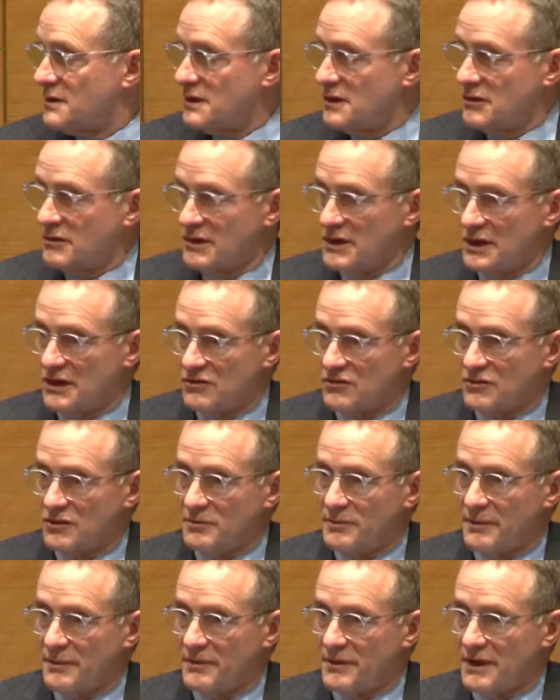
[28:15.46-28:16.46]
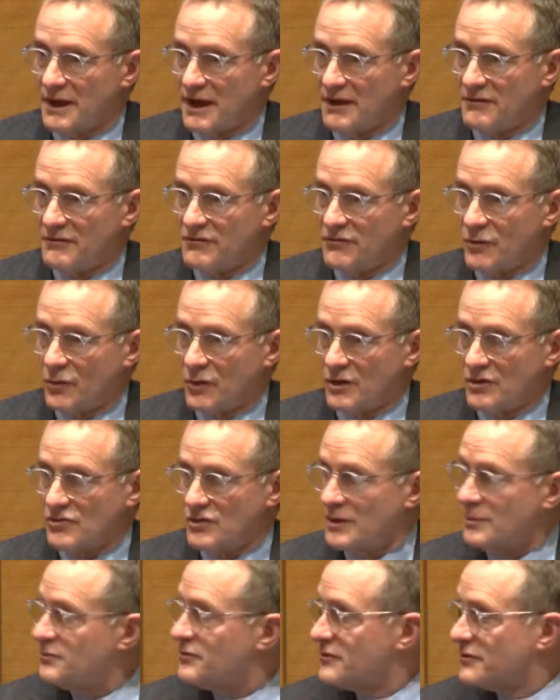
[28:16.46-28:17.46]
hitter in history got 4
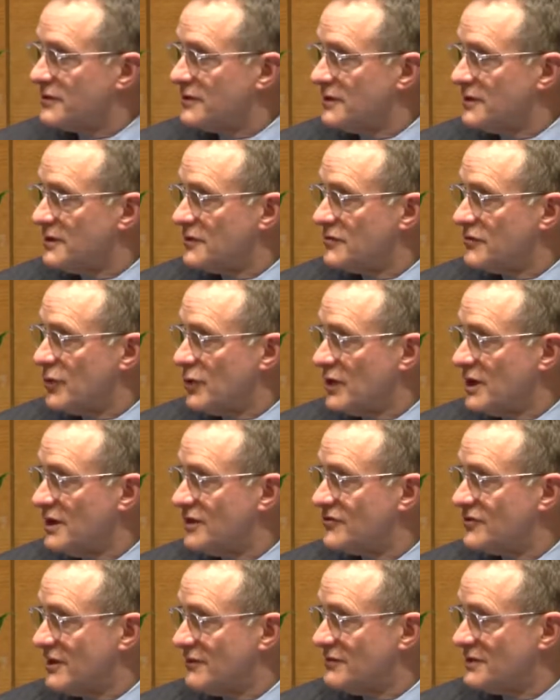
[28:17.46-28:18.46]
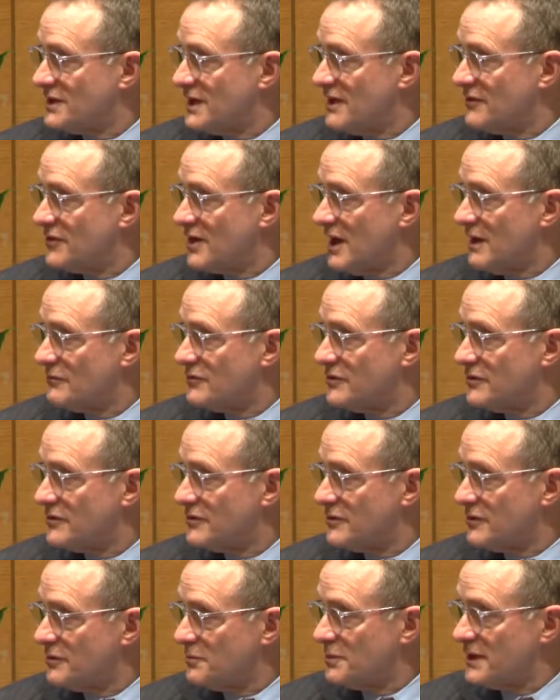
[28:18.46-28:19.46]
hits every 10 times
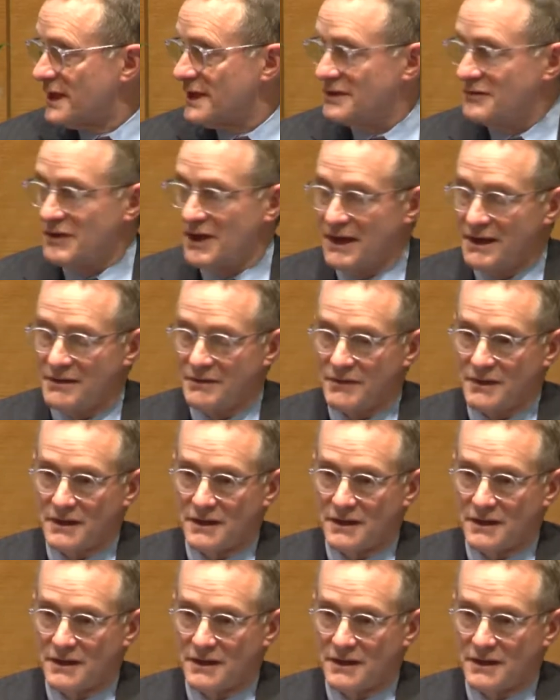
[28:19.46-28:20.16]
to the plate, right?